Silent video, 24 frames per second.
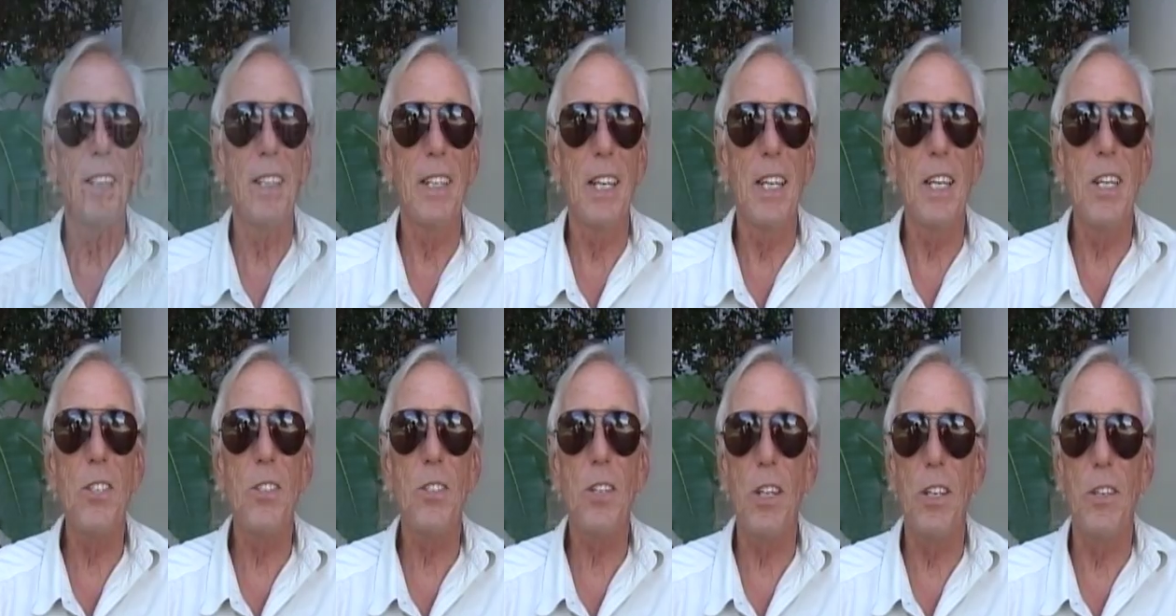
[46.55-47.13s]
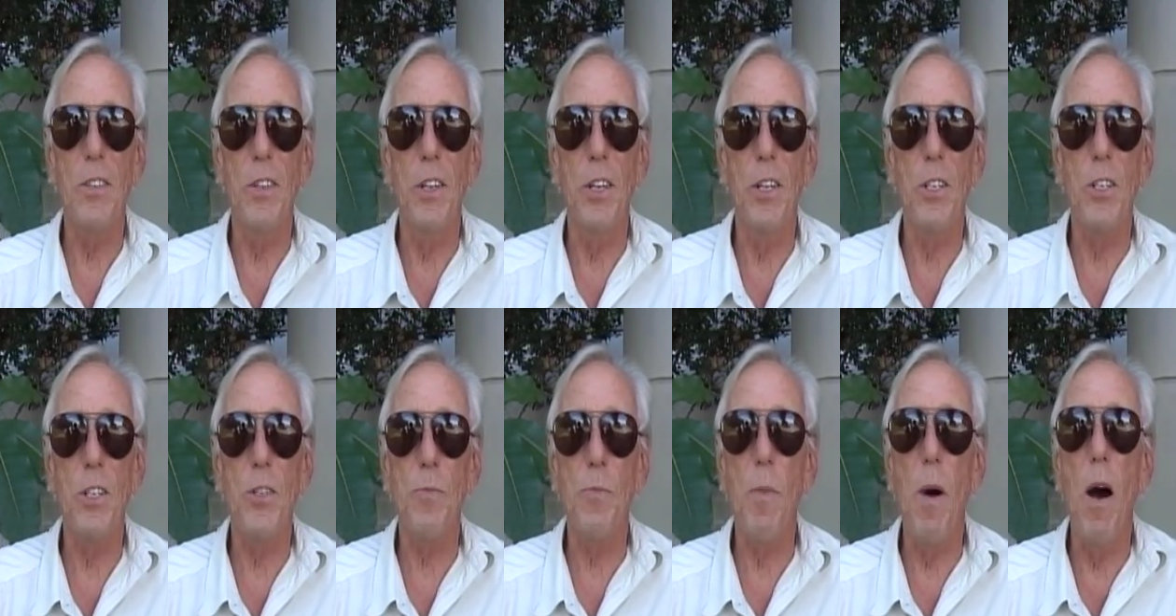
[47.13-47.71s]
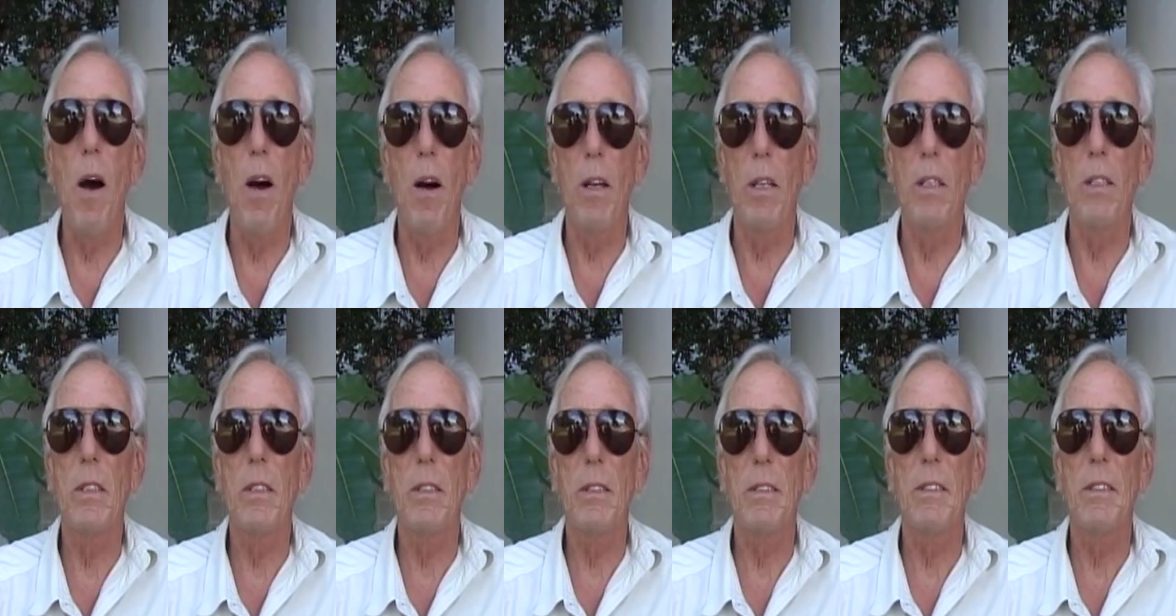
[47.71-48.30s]
instant they're
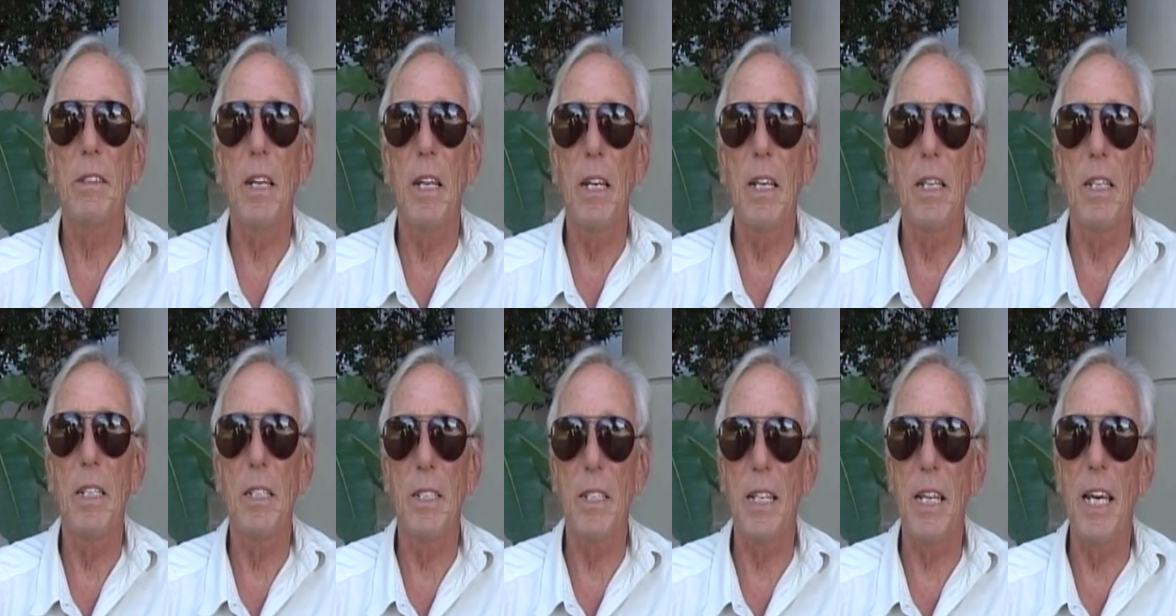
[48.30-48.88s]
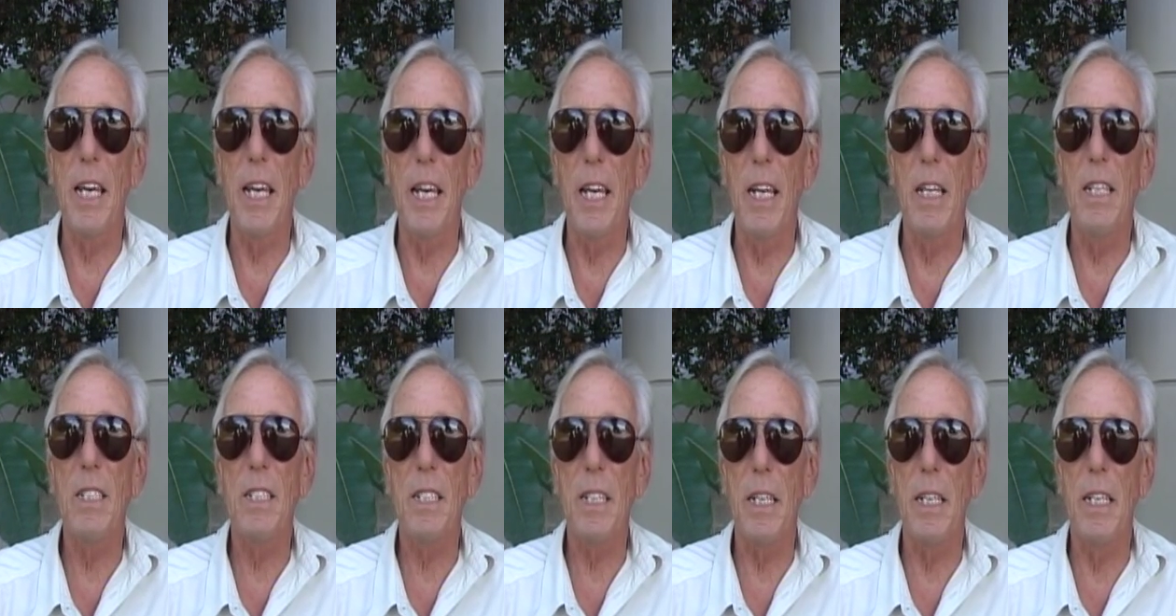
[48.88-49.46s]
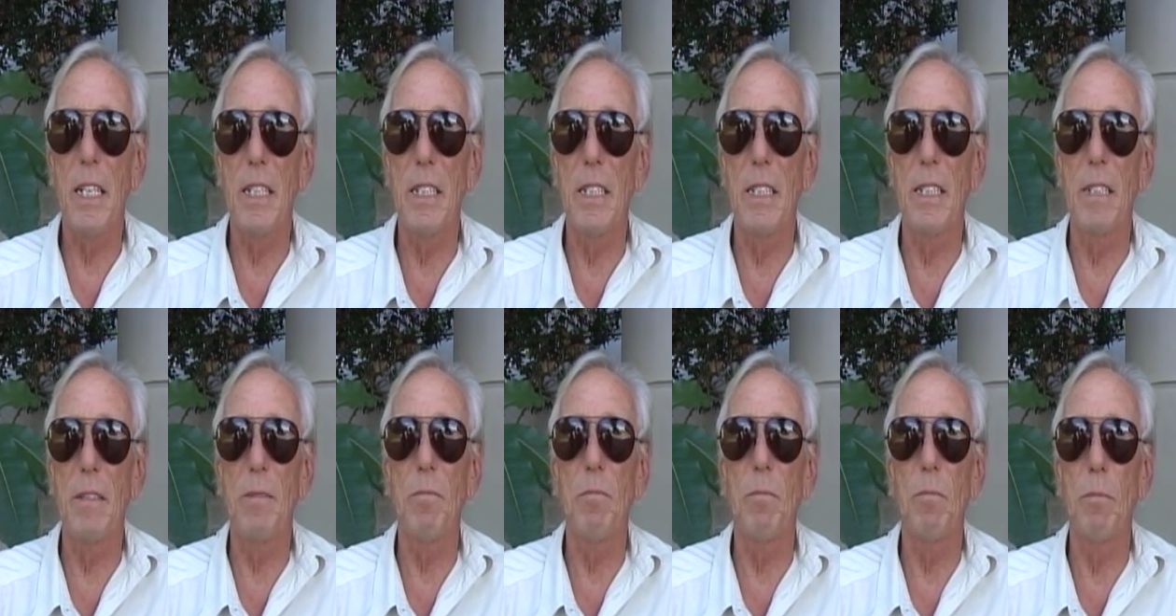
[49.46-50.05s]
spawned as eggs in
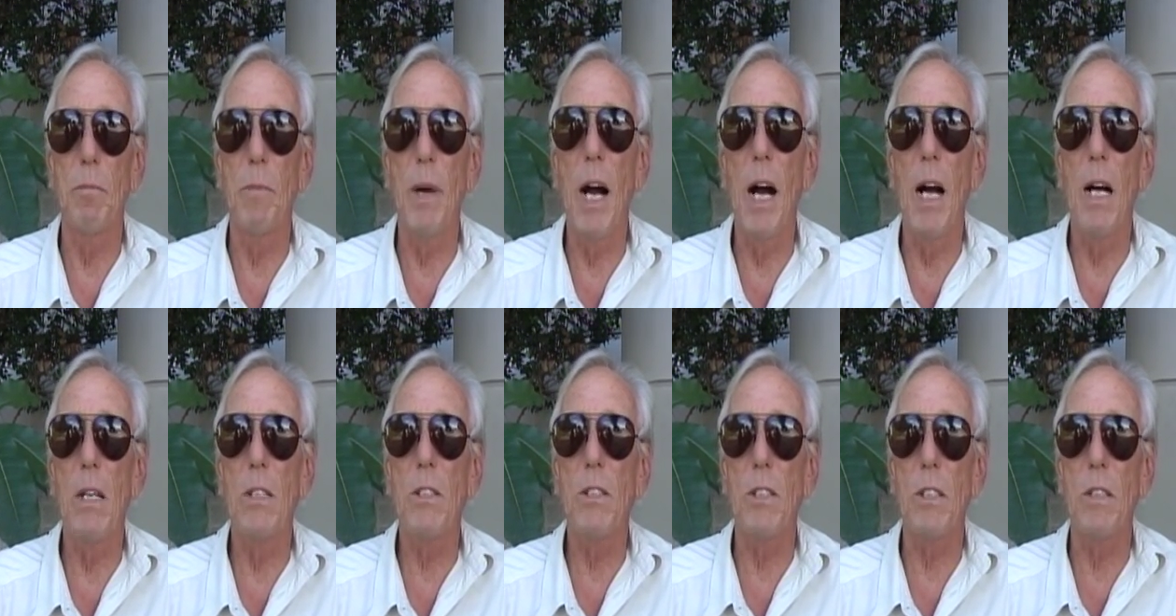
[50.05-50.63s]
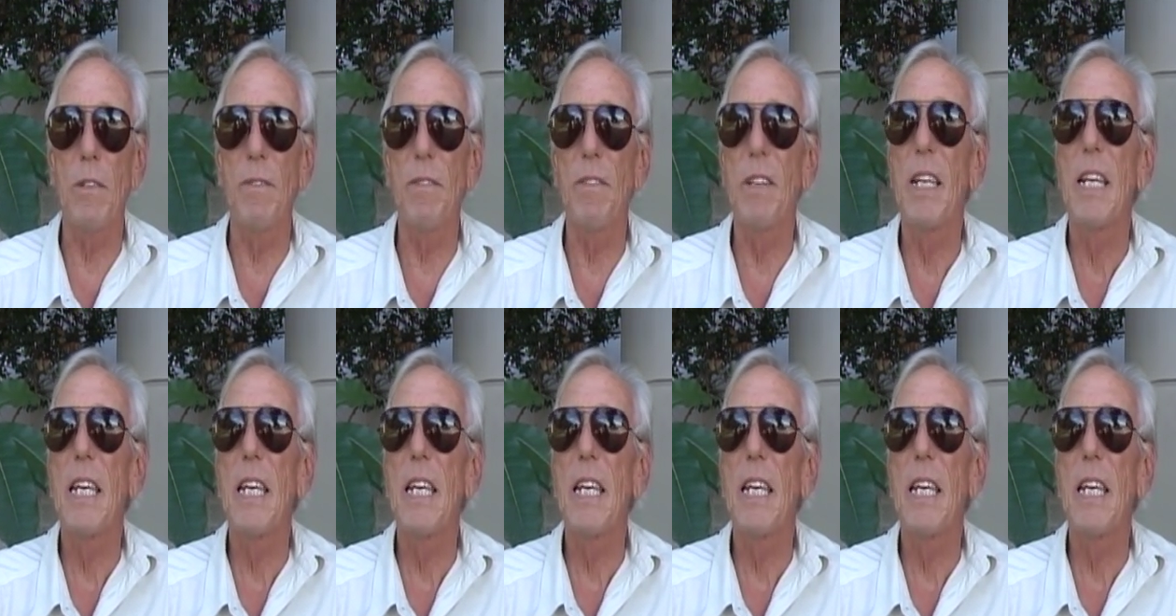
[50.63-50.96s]
the mouths of